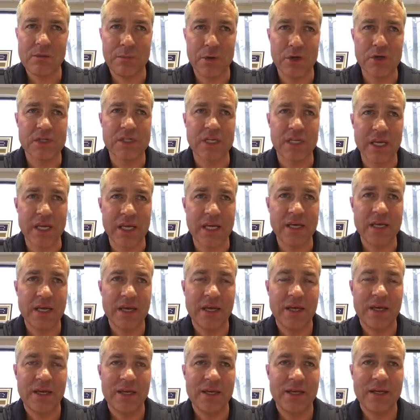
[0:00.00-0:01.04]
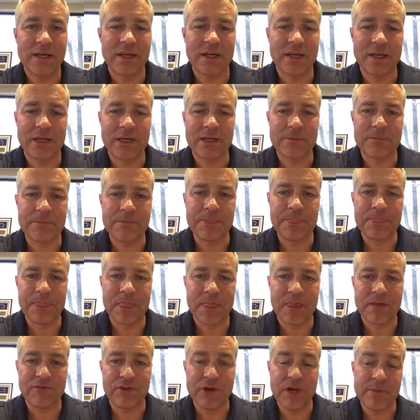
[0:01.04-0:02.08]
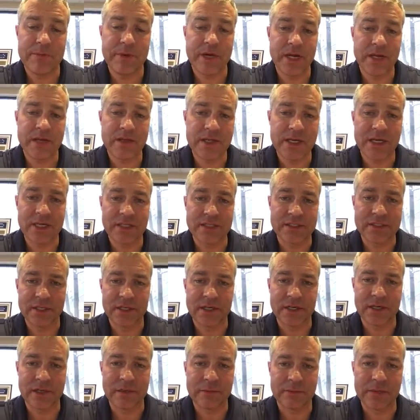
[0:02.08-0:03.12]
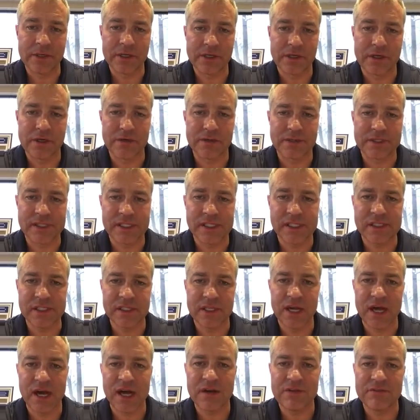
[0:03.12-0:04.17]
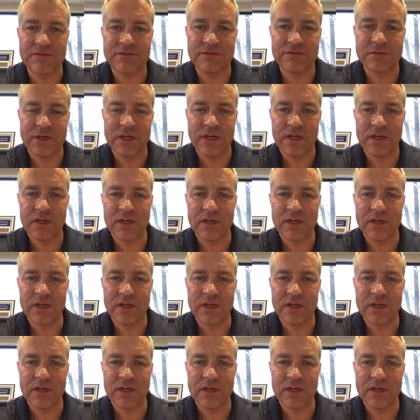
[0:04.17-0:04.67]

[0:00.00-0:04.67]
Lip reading: personally, for anybody that sees a lot of